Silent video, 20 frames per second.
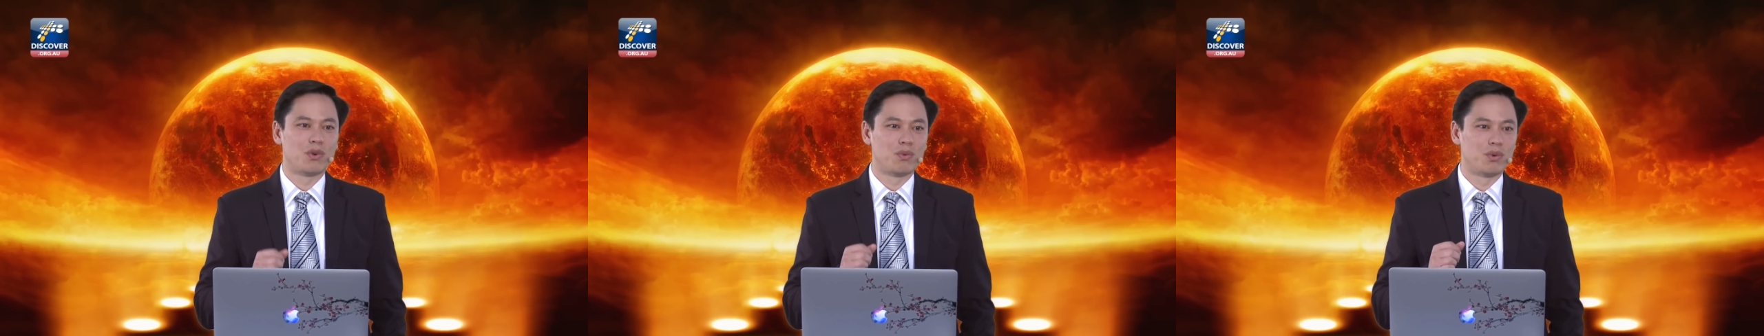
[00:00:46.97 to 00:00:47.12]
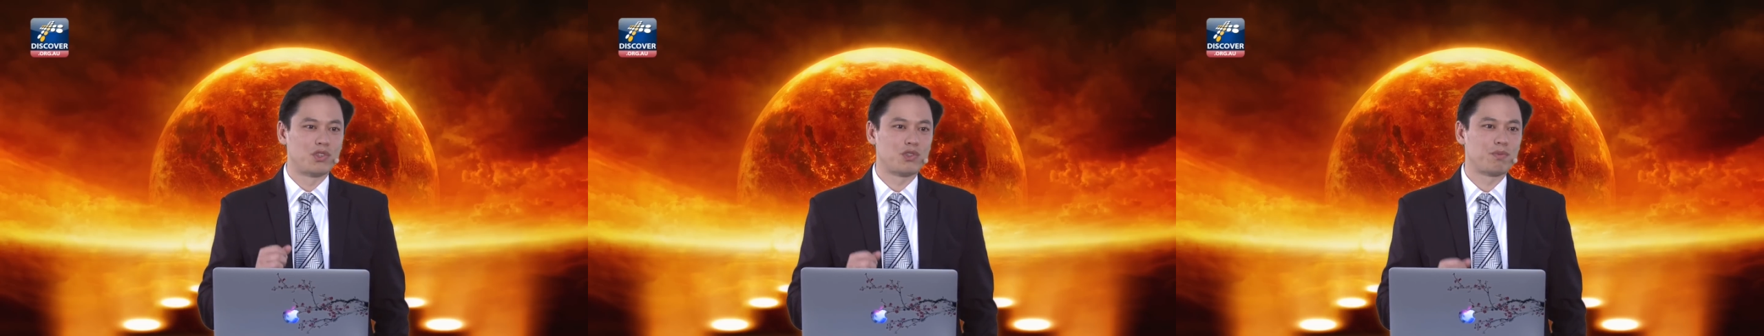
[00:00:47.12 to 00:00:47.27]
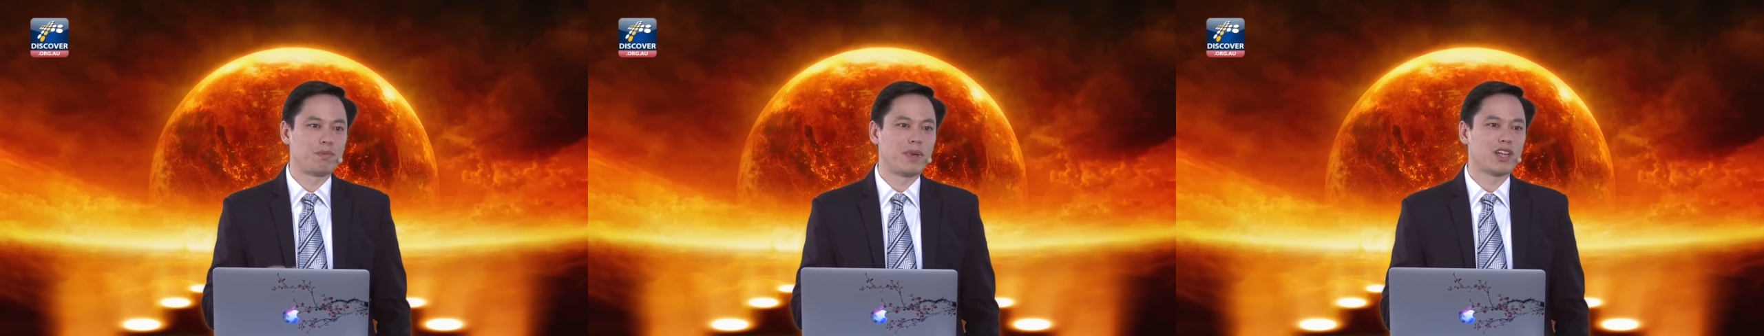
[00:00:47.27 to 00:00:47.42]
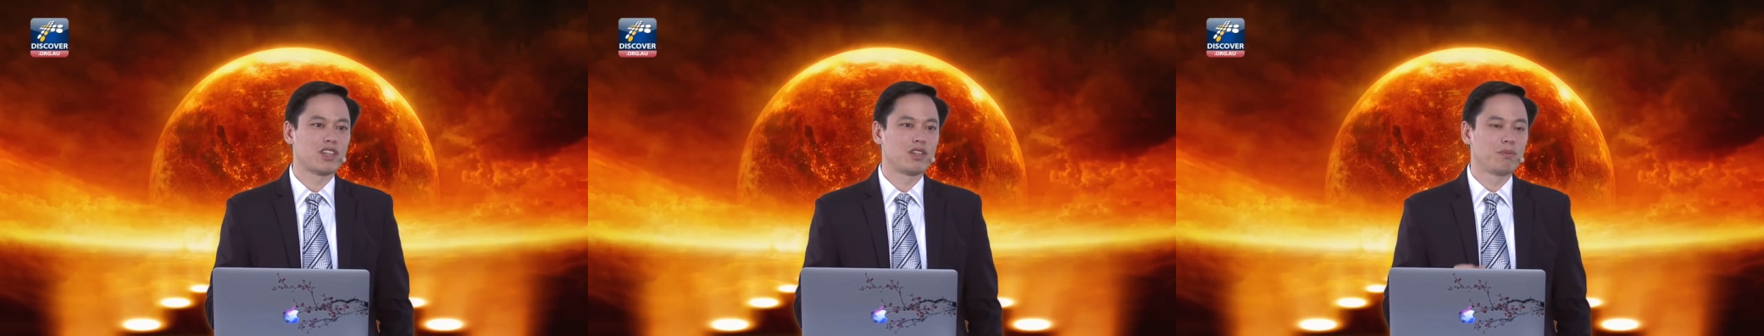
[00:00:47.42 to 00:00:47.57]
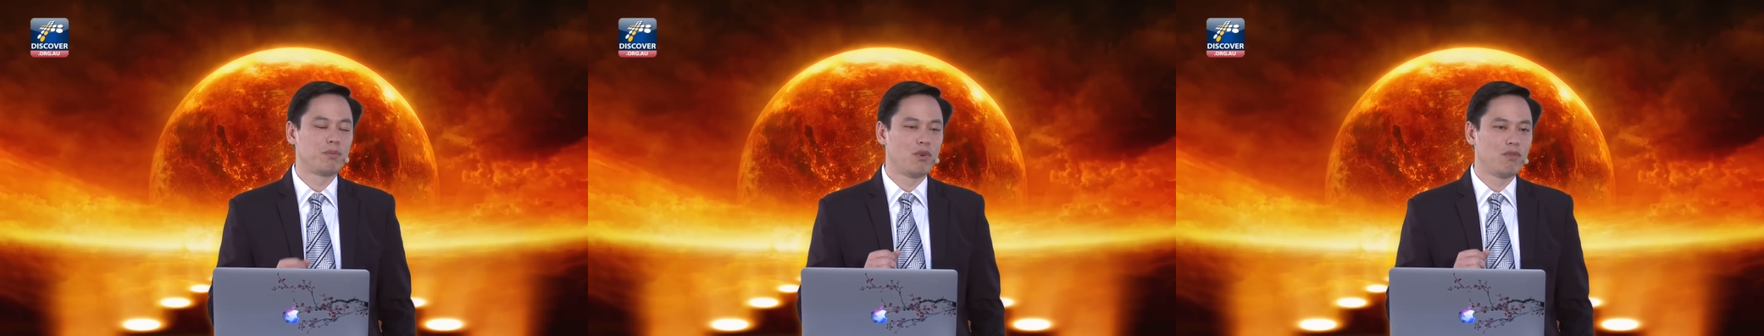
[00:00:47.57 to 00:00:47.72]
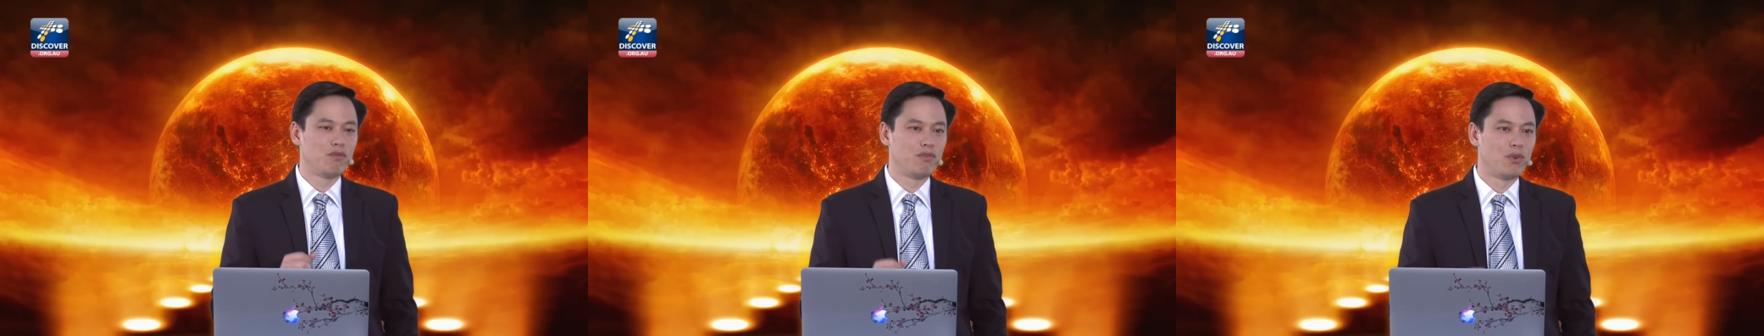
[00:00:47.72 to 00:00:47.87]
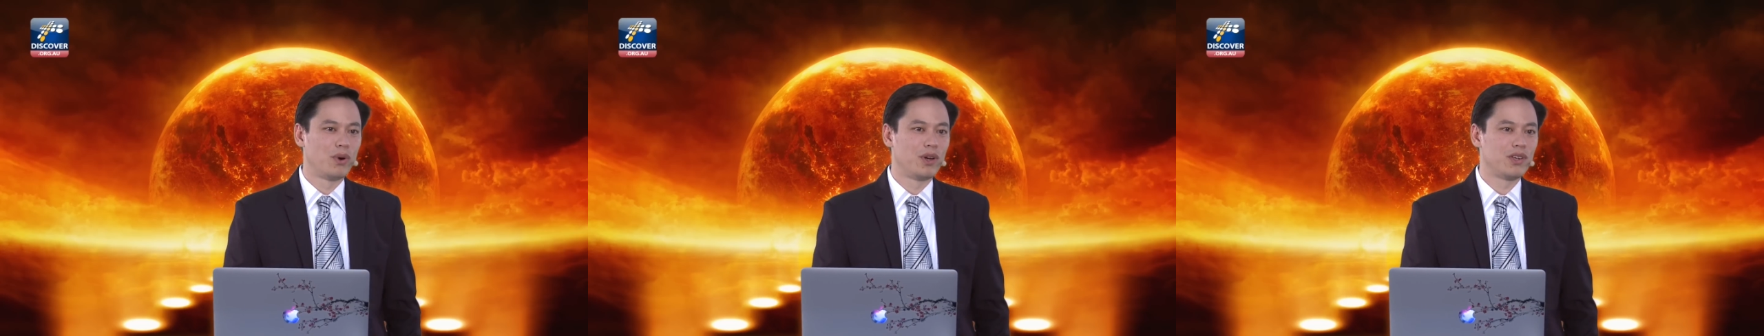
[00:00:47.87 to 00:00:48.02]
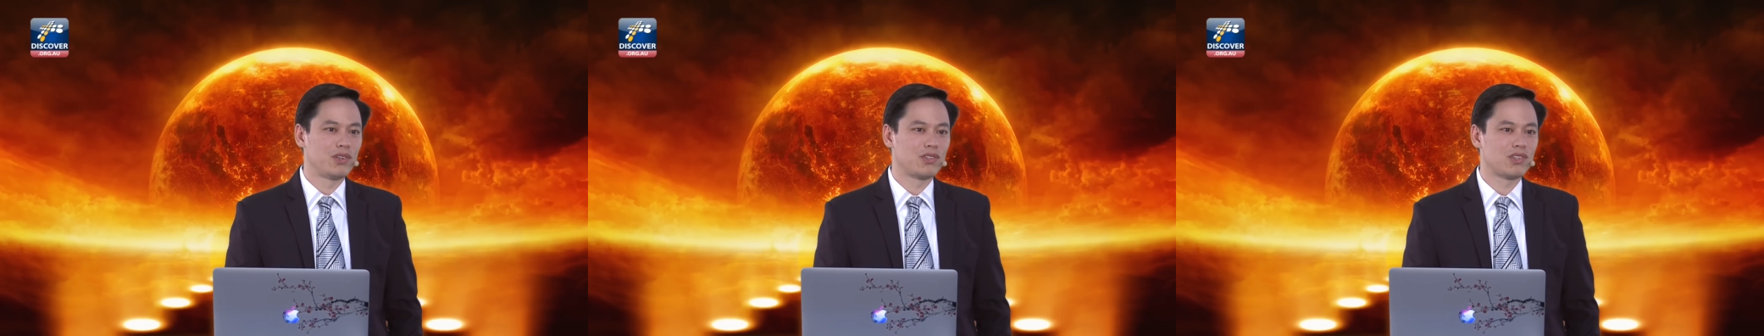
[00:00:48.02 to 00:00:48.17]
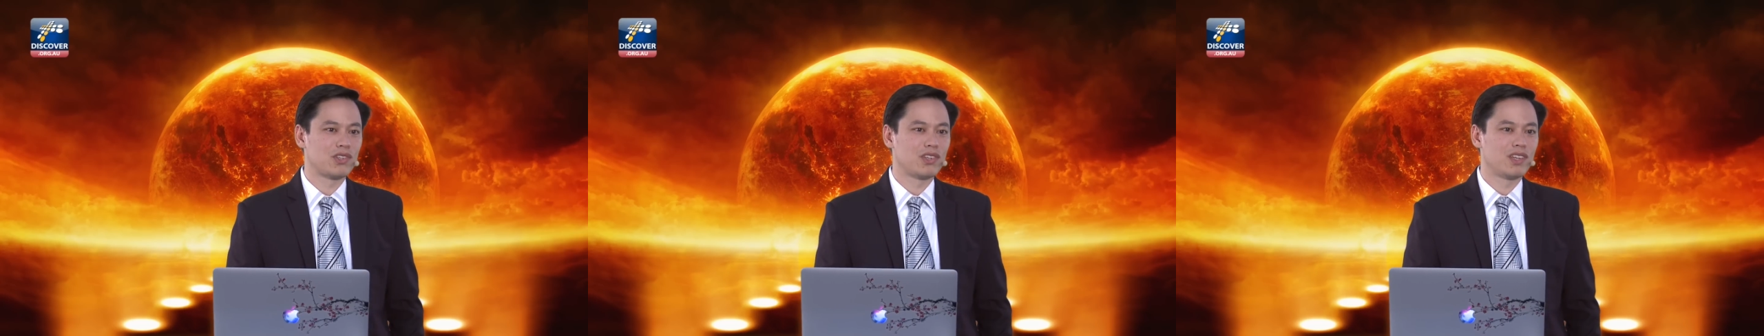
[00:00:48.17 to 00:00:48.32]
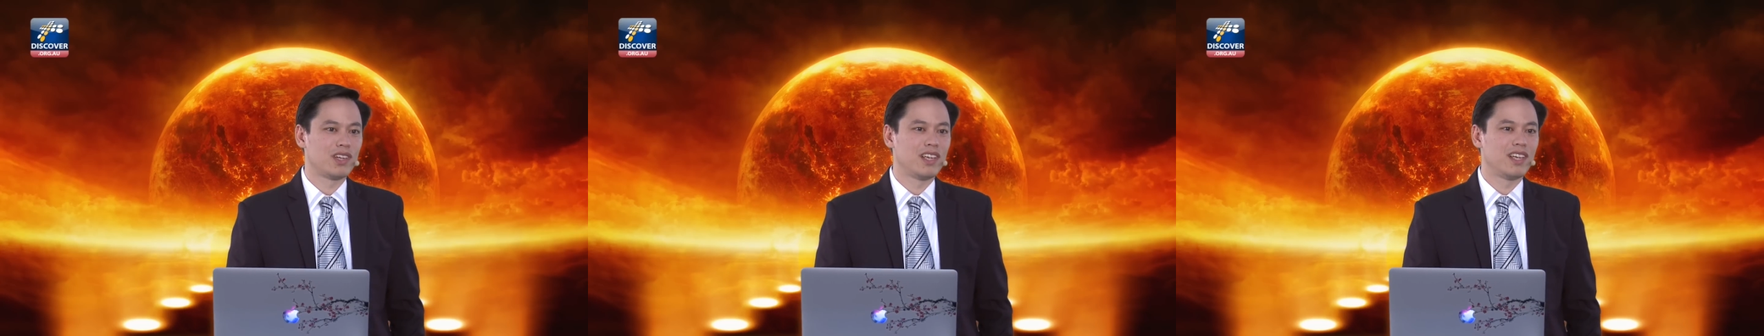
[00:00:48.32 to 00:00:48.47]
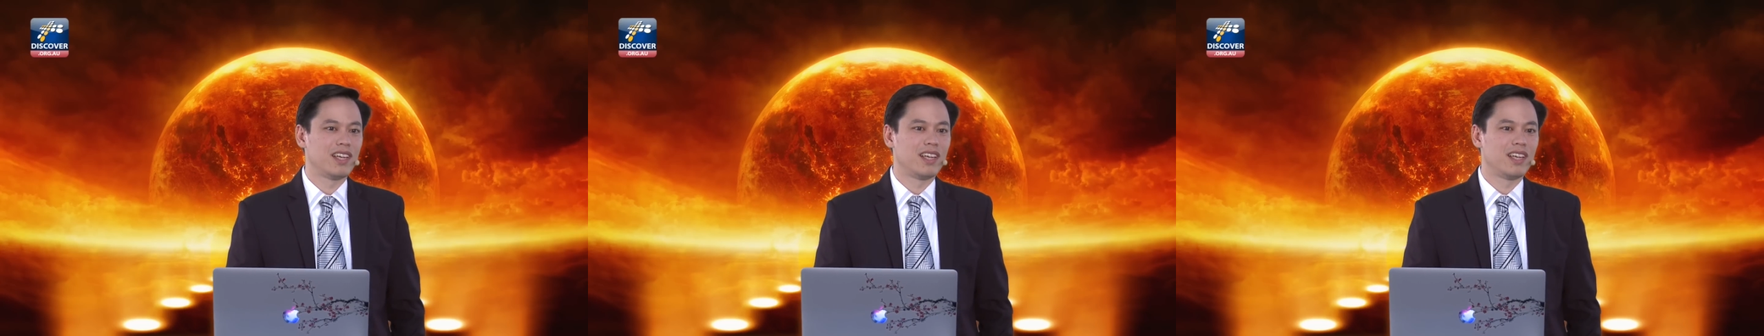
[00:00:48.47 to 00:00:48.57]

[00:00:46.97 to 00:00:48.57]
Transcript: respectable voice